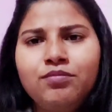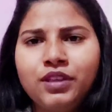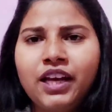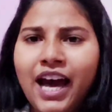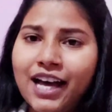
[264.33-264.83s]

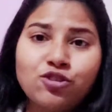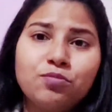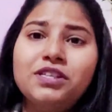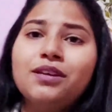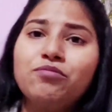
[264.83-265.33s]
there has to
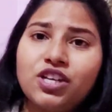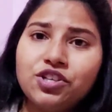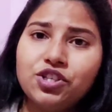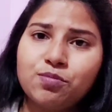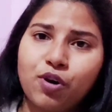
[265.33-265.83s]
be some
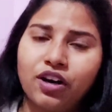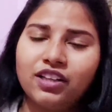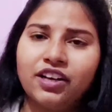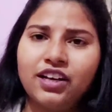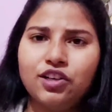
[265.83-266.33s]
changes brought in
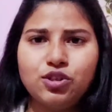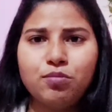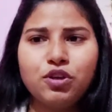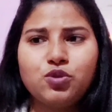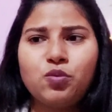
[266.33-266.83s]
the religion,
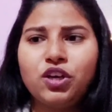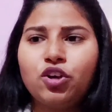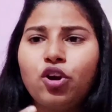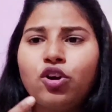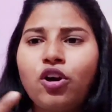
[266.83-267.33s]
because we
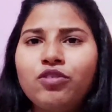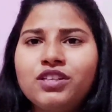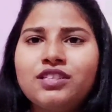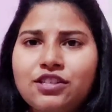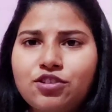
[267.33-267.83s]
cannot always
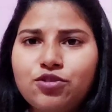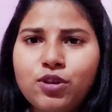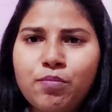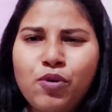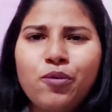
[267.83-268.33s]
listen to the
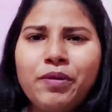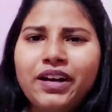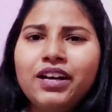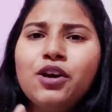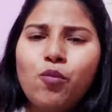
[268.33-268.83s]
Pope
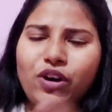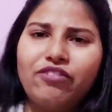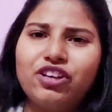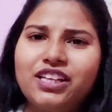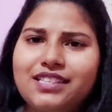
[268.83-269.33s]
and
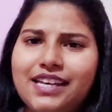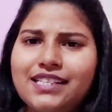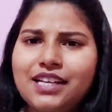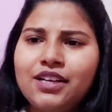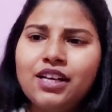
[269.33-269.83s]
whatever he says,
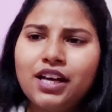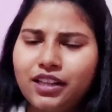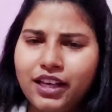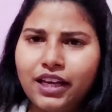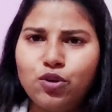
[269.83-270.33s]
and
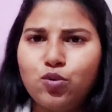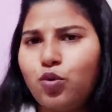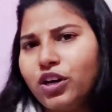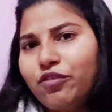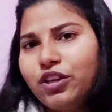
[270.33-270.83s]
they can do
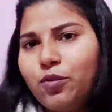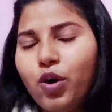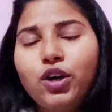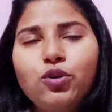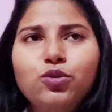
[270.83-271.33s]
whatever they
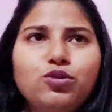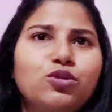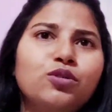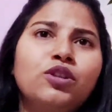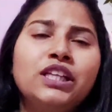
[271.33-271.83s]
want to do.
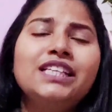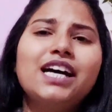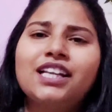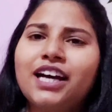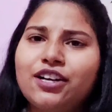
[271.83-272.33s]
So these
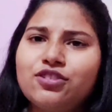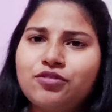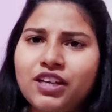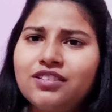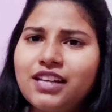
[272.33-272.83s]
are the kinds of
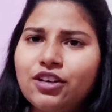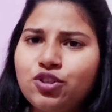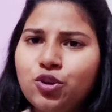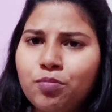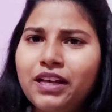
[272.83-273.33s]
things that
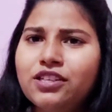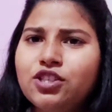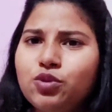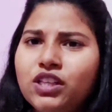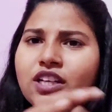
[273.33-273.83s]
took place
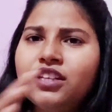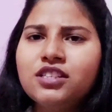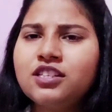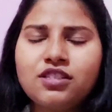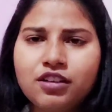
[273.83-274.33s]
during
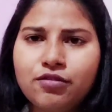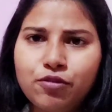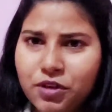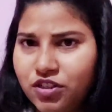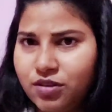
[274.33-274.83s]
this
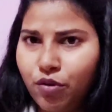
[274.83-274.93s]
Reformation